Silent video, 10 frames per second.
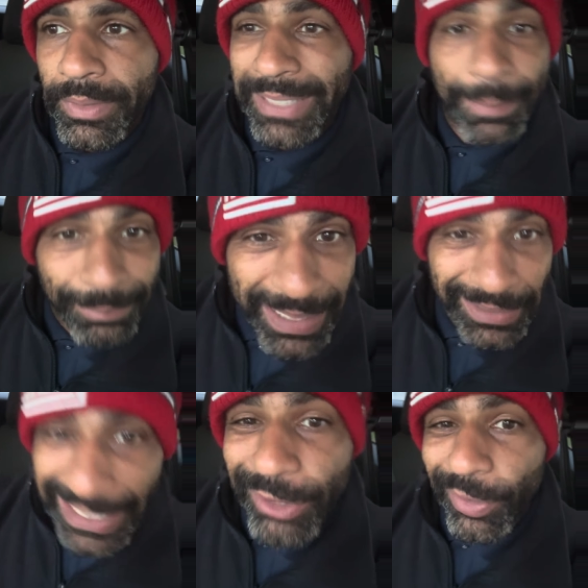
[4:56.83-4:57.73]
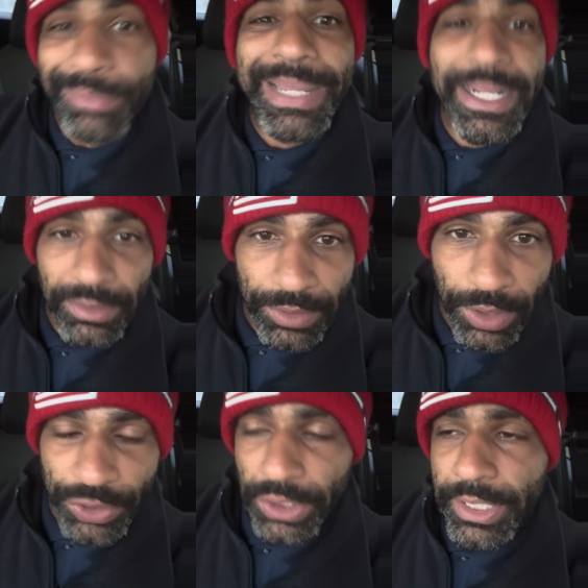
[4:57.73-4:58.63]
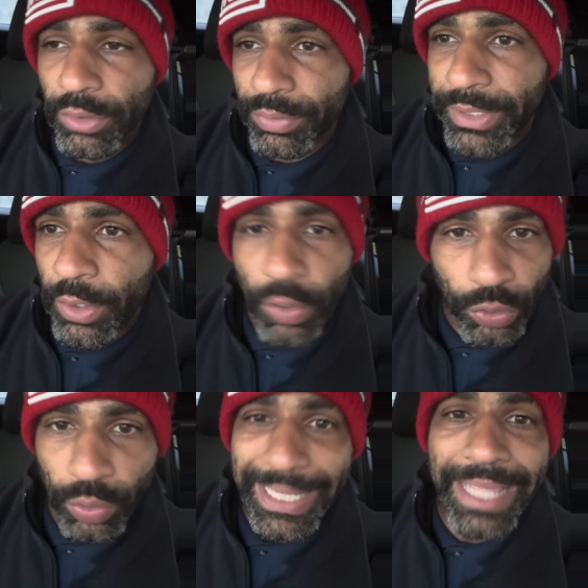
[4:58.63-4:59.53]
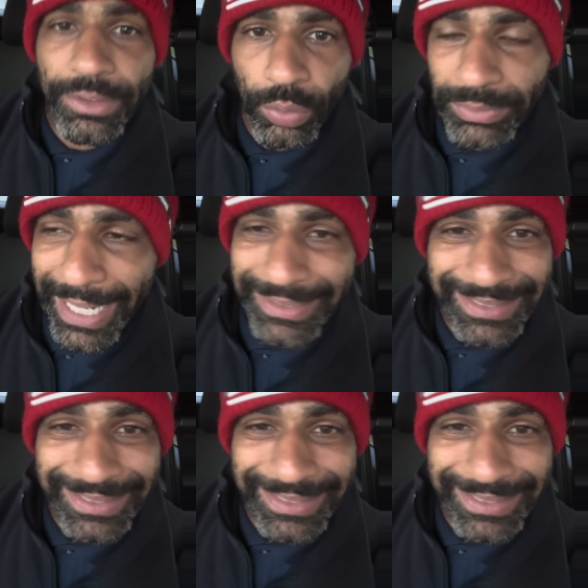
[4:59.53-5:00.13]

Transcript: leaner and meaner, Shaquille O'Neal, on those Orlando days.